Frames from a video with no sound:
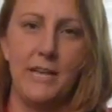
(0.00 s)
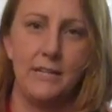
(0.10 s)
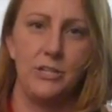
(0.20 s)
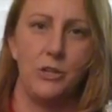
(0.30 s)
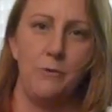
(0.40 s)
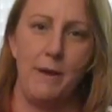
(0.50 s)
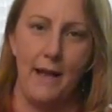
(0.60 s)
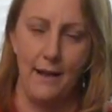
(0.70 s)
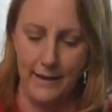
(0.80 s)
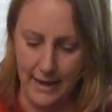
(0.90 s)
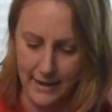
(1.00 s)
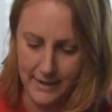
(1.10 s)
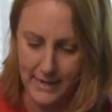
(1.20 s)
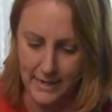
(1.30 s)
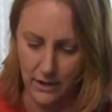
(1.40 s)
has his own pack, and
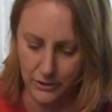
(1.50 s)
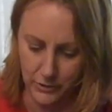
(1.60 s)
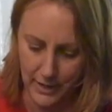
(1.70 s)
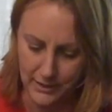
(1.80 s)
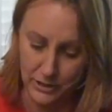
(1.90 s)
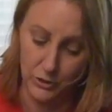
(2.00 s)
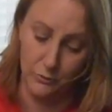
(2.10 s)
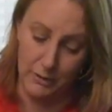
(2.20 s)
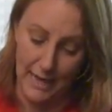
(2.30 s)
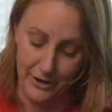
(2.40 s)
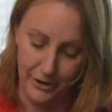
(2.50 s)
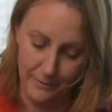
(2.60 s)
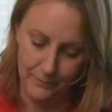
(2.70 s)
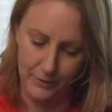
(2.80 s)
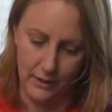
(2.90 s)
he also has his own bladder.
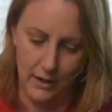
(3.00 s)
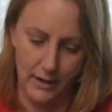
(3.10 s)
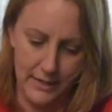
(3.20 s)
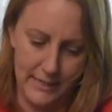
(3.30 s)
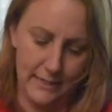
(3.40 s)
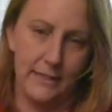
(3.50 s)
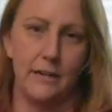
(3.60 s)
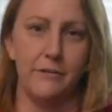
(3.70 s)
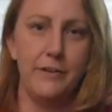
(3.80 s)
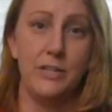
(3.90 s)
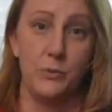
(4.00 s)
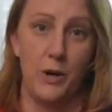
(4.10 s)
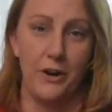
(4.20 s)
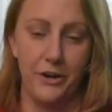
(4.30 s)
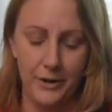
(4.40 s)
He takes care of his
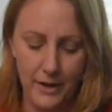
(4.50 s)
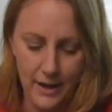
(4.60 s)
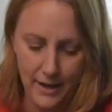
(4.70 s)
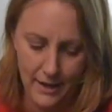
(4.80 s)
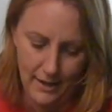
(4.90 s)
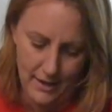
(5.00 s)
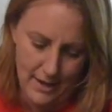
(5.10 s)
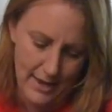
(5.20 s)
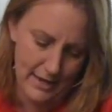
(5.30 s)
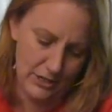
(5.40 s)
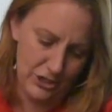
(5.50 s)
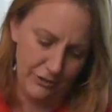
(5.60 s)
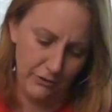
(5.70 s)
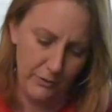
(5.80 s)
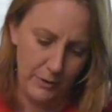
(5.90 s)
water. And
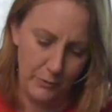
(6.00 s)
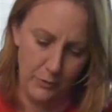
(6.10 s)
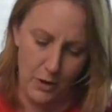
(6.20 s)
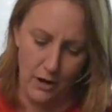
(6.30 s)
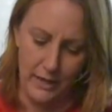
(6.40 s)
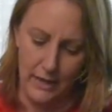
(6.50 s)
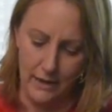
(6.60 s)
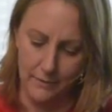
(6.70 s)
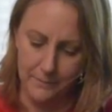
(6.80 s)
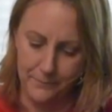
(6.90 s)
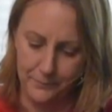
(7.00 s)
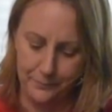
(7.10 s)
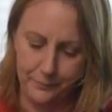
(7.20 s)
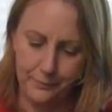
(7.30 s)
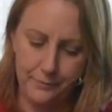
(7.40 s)
generally when we're walking,
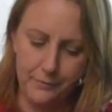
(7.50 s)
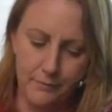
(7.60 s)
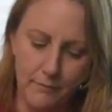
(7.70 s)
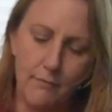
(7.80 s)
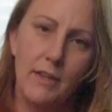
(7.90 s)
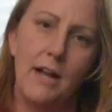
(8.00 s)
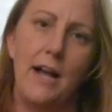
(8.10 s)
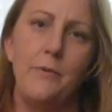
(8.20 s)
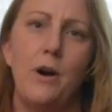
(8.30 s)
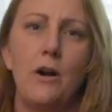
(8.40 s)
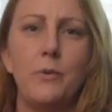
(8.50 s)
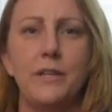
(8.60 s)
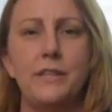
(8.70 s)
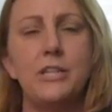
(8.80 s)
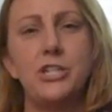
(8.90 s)
I walk
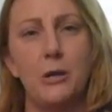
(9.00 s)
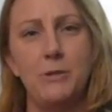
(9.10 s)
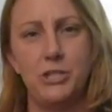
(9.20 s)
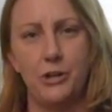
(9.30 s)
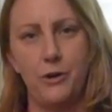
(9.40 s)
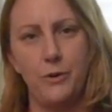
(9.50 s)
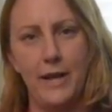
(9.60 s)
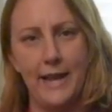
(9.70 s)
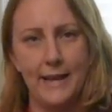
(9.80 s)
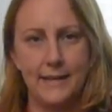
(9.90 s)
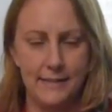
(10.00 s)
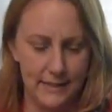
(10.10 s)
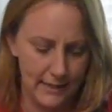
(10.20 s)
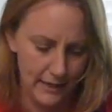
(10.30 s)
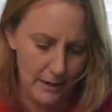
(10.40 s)
with Shelby Joe
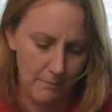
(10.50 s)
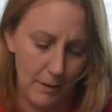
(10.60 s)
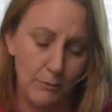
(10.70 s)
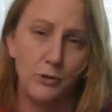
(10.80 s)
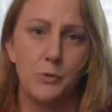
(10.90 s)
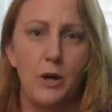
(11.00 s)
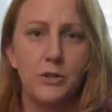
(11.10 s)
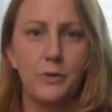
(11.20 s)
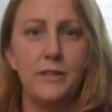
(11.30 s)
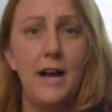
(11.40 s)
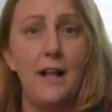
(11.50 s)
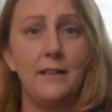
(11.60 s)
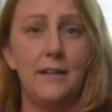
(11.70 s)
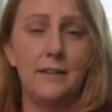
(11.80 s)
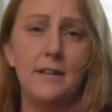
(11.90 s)
and Bubbles walks with
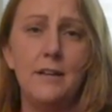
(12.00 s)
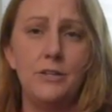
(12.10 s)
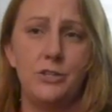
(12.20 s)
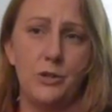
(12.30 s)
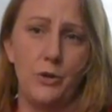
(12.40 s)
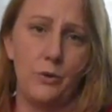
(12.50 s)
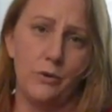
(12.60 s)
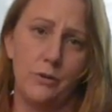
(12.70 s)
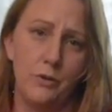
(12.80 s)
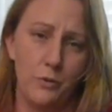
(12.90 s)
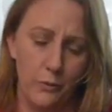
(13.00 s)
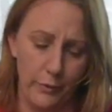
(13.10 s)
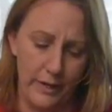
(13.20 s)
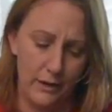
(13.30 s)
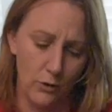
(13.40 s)
Nala. So
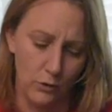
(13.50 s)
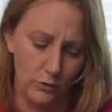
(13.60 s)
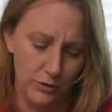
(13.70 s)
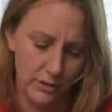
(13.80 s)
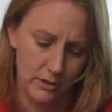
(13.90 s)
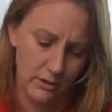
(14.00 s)
we hold